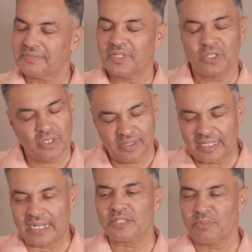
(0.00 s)
That is
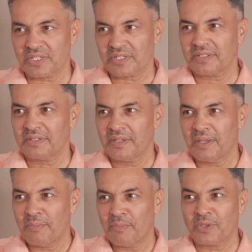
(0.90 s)
must, because
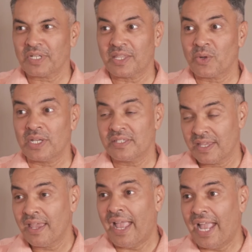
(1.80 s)
otherwise, as
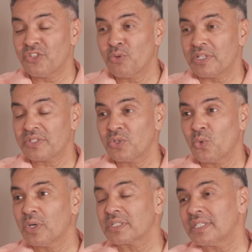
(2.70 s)
you mentioned, you worked in
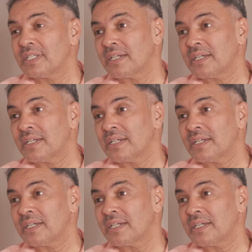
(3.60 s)
a